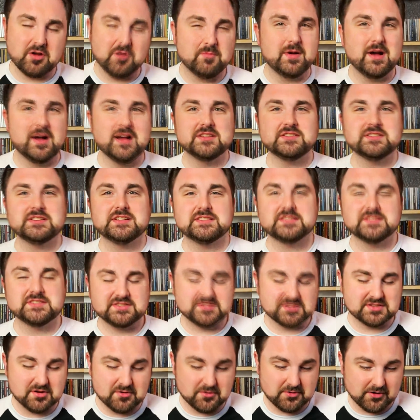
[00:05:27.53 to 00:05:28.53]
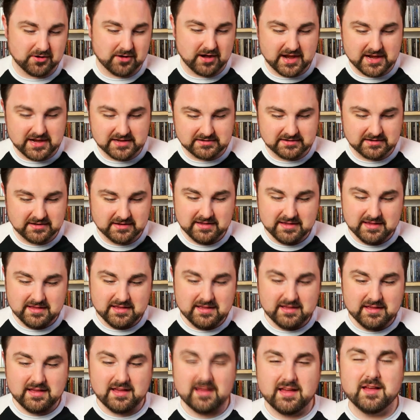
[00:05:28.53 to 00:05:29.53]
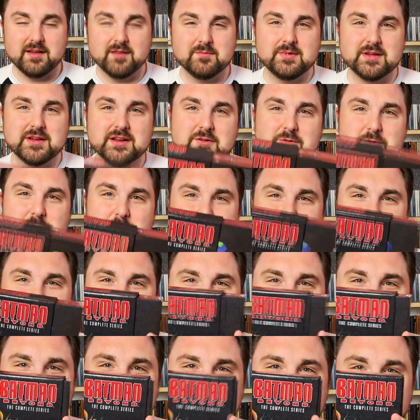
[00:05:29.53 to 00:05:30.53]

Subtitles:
much. It's so great. But of course, it